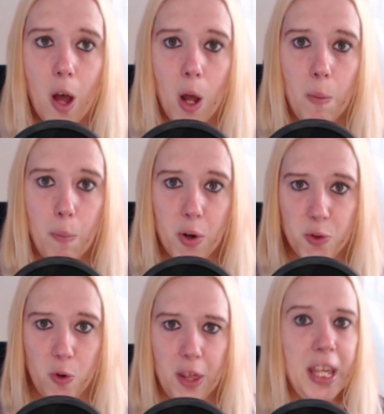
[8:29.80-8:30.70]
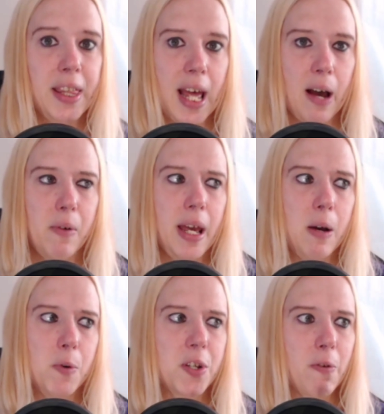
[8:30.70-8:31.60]
model. I think that
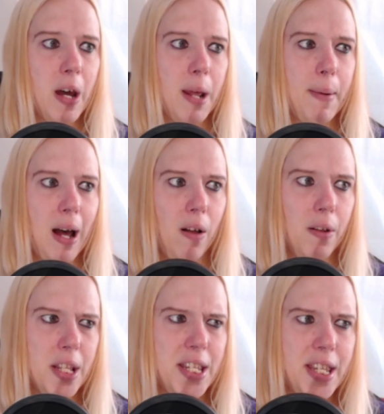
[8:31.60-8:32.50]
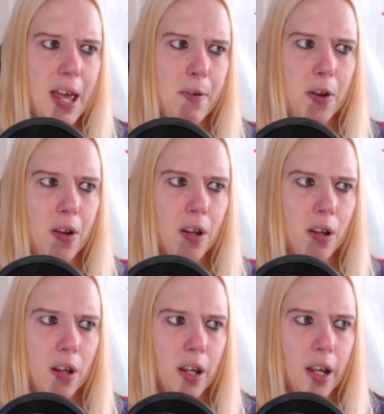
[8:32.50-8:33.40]
it was around about 7
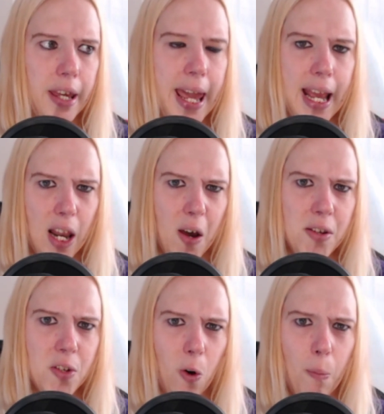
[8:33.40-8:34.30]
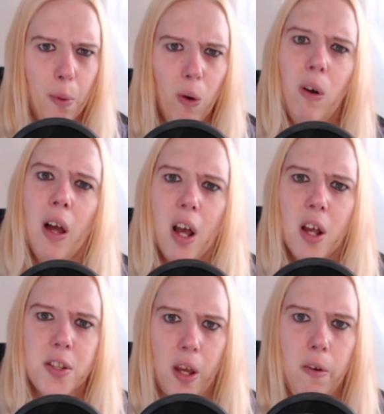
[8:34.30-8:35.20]
kilos or more,
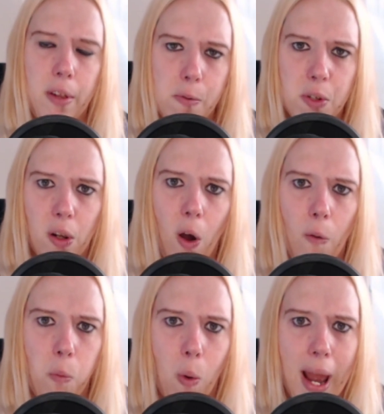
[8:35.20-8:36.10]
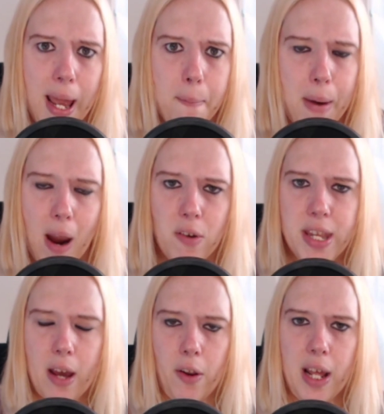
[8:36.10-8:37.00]
so there was a lot of weight bearing
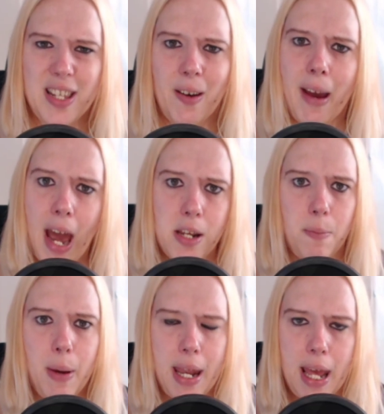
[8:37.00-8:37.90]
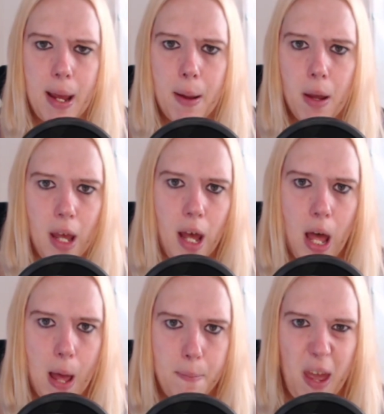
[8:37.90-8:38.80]
down on it, so I had to pin it.
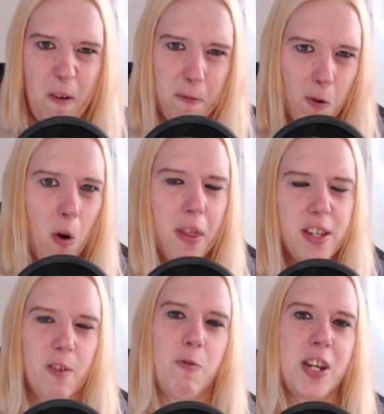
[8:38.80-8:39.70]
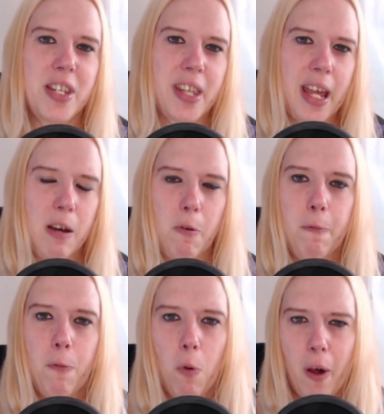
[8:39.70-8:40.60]
If not, there's a risk that it would
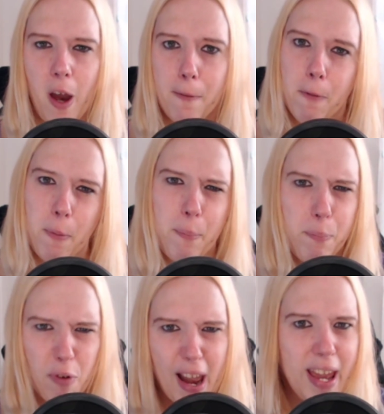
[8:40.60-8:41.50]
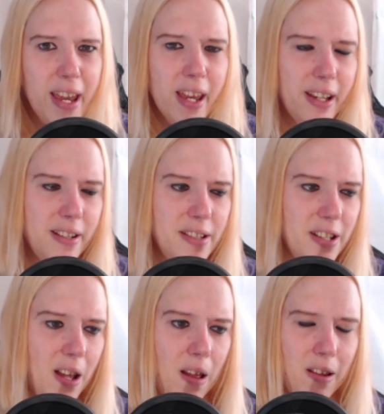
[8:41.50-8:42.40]
fall over and break, and
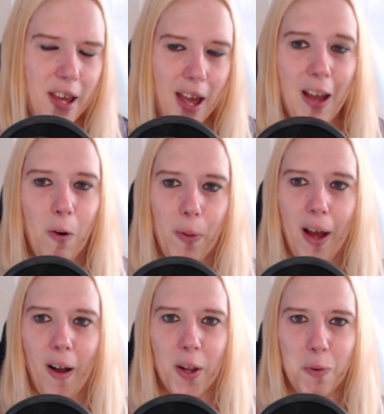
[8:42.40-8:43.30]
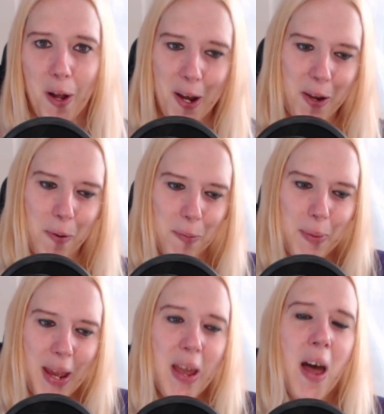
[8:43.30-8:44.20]
all that hard work would be